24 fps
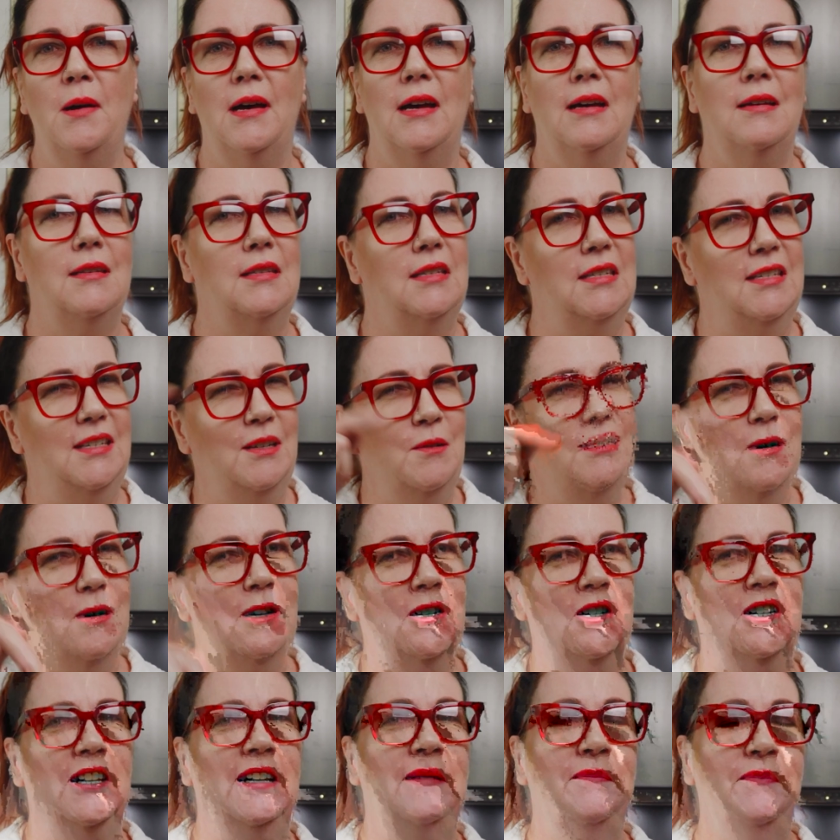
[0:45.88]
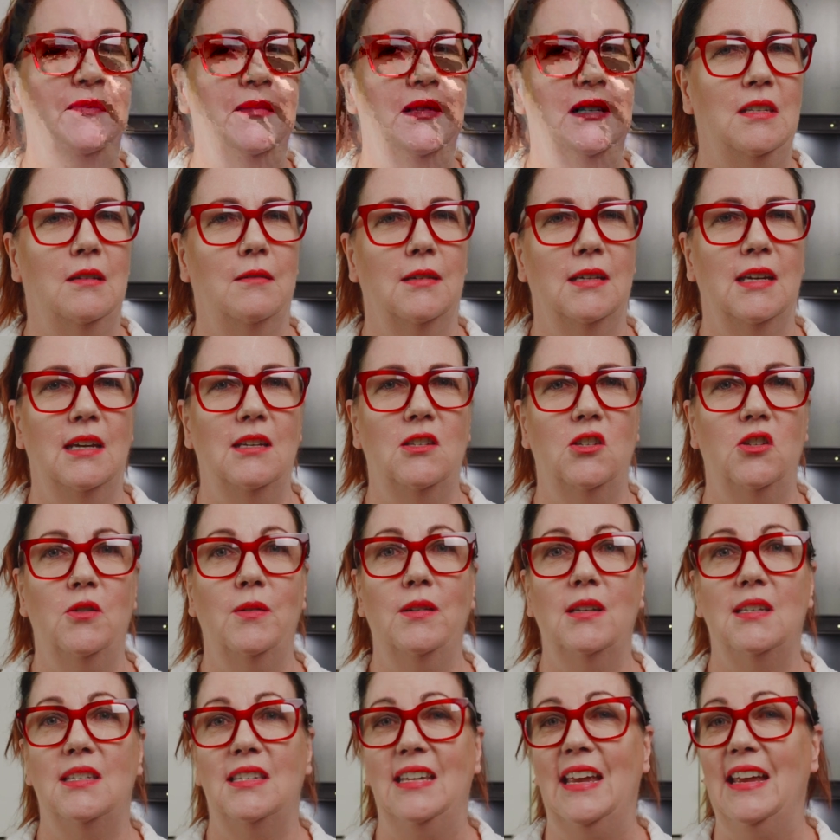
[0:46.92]
are, still watching, so I guess you
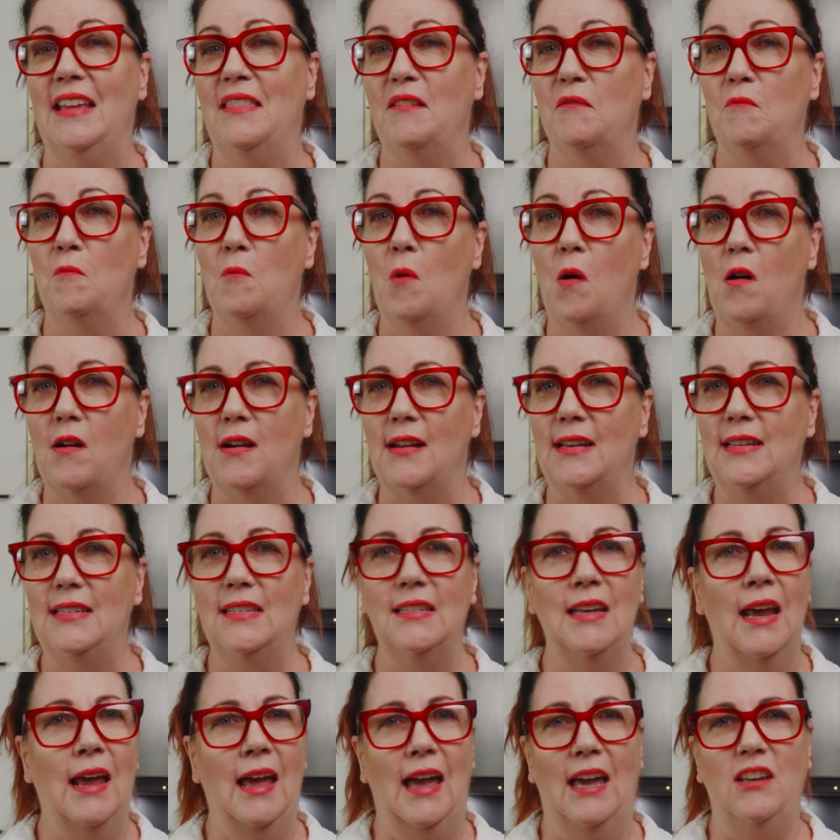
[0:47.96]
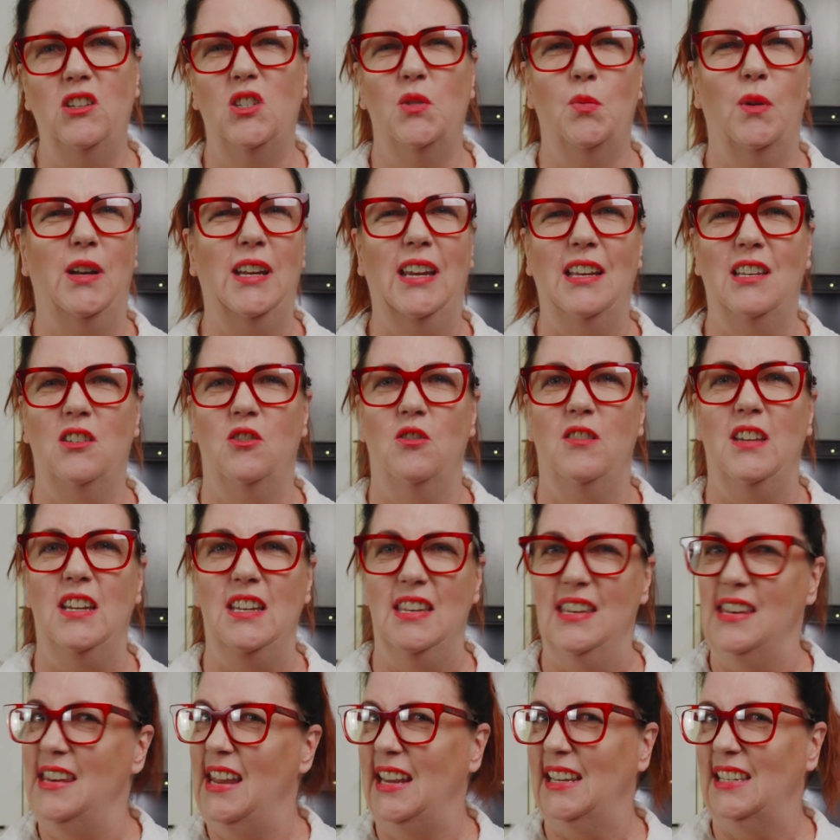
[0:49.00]
understand the whys and just want to get to the
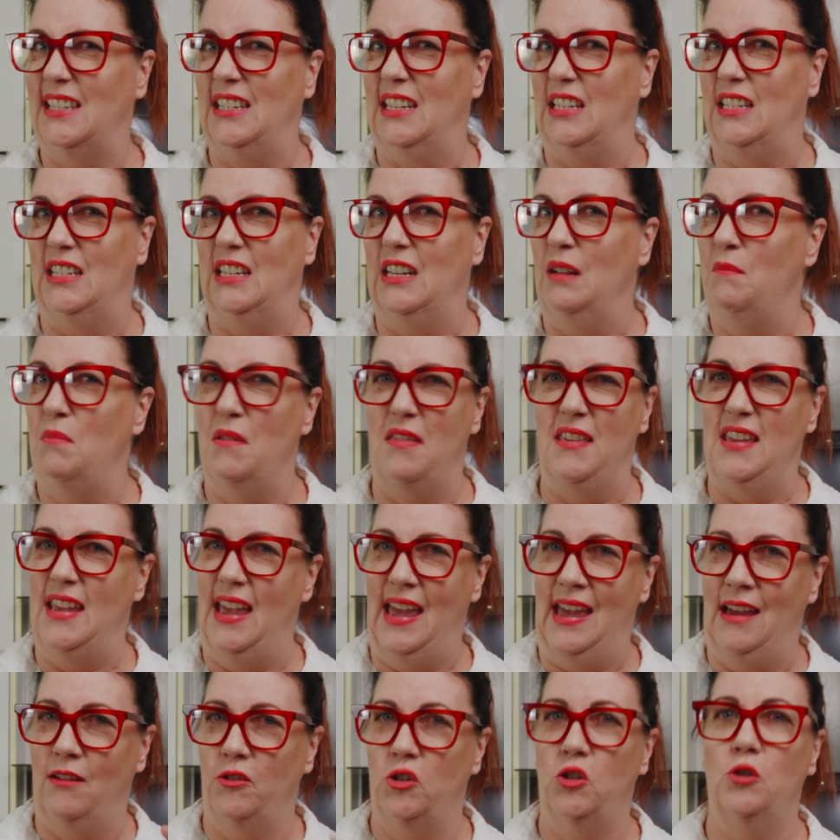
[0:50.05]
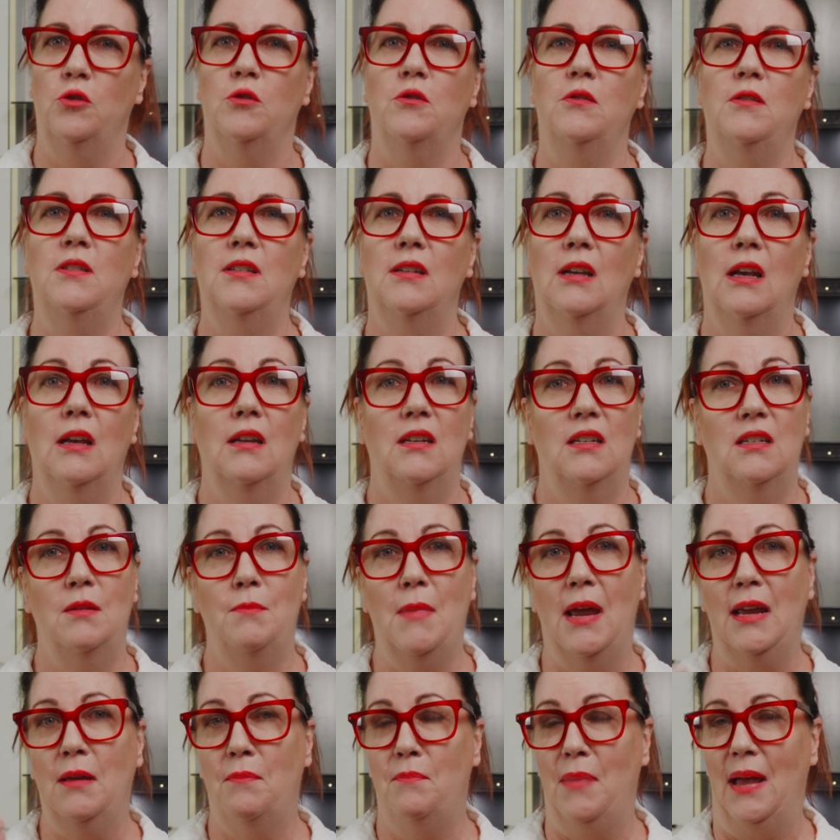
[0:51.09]
next step, the how-tos, to
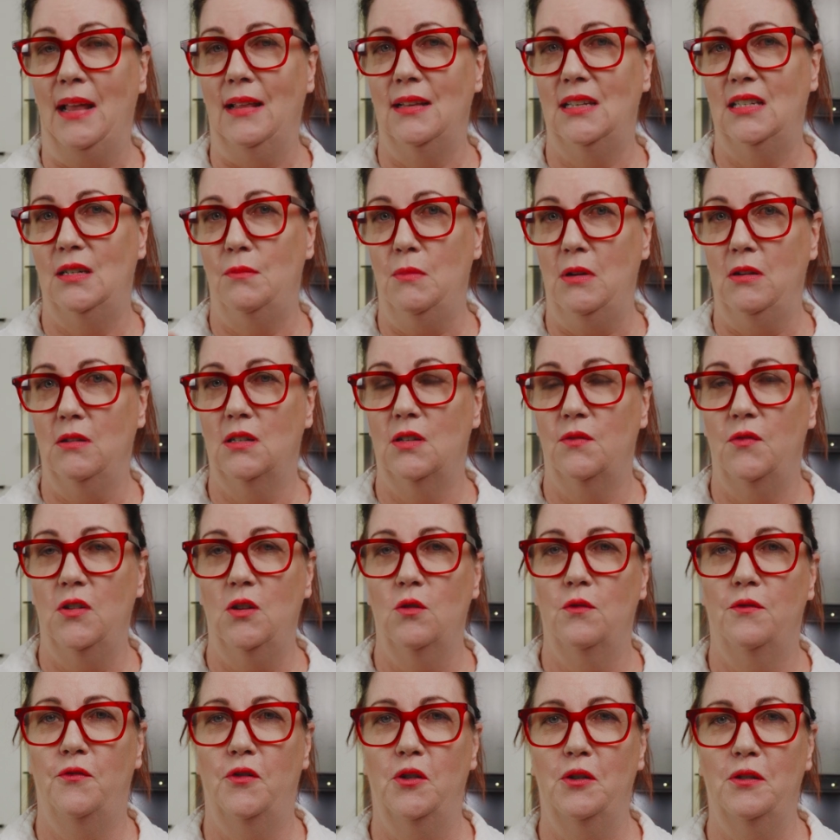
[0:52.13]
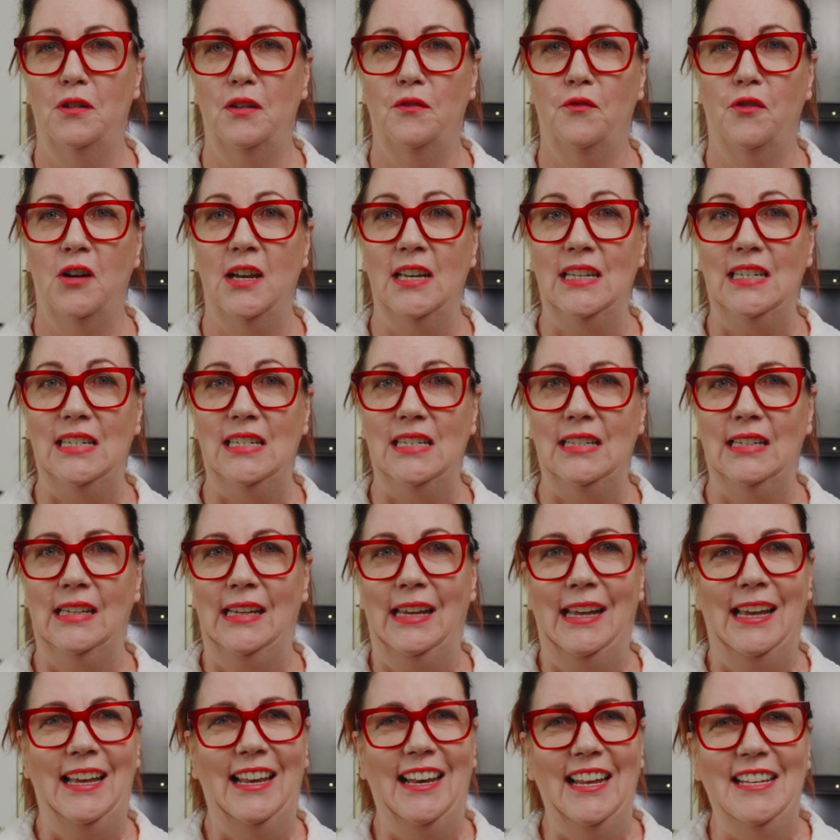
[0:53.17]
make balanced meals for your furry friend.
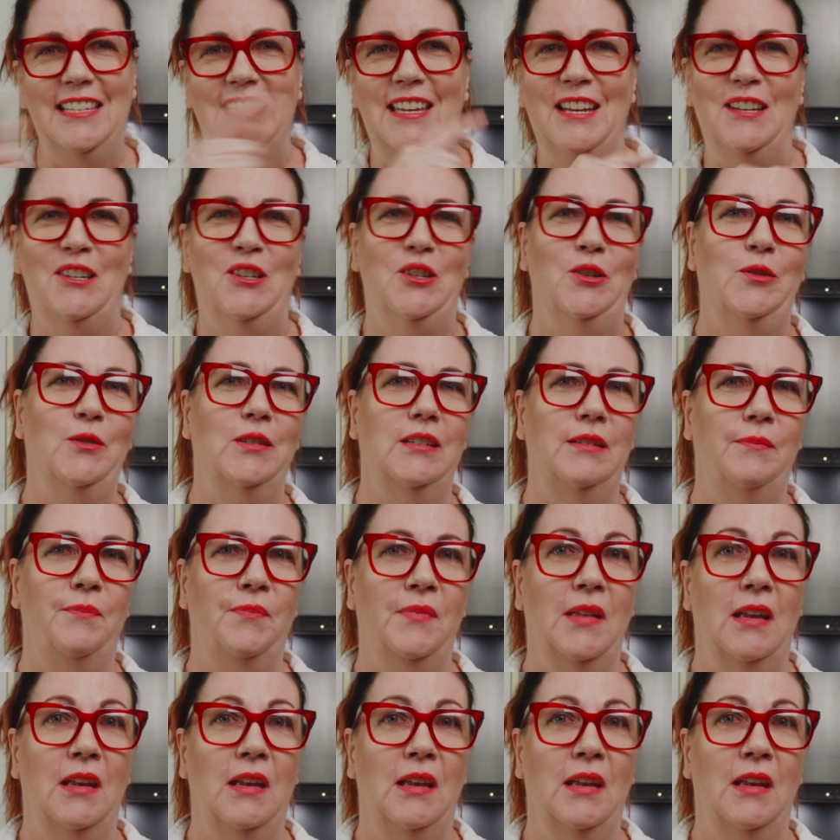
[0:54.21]
Let's get to it.